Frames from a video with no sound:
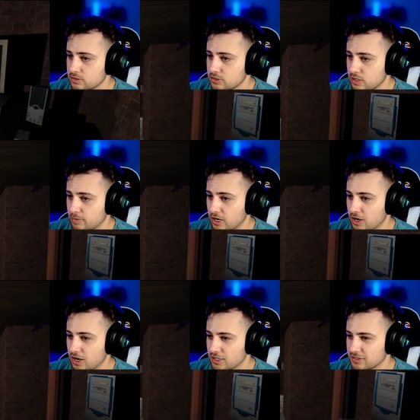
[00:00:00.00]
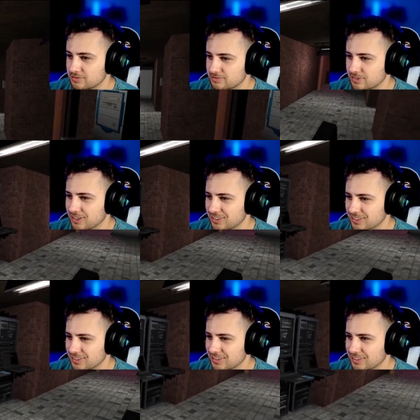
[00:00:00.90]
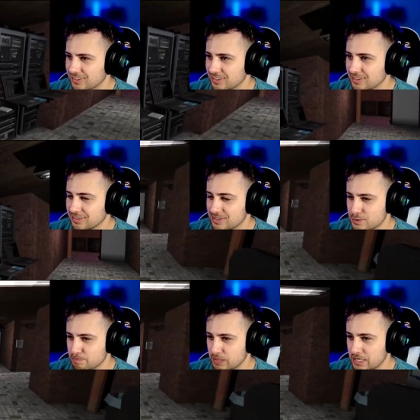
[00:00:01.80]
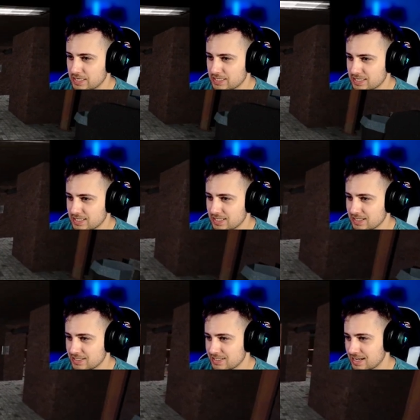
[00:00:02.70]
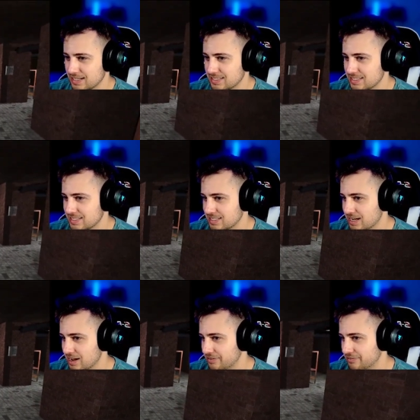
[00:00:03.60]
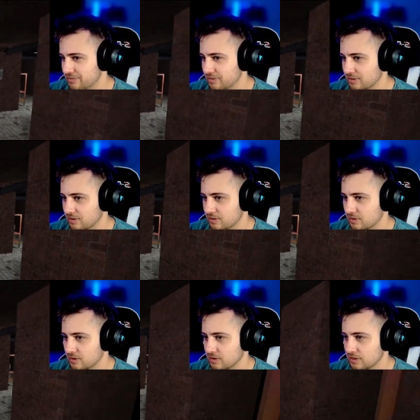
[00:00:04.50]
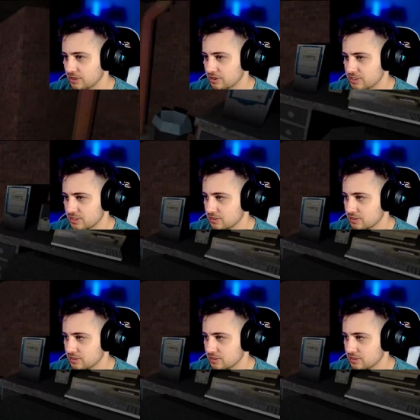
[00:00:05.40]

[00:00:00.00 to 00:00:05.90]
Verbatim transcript: Come on. This place is not safe. There it is.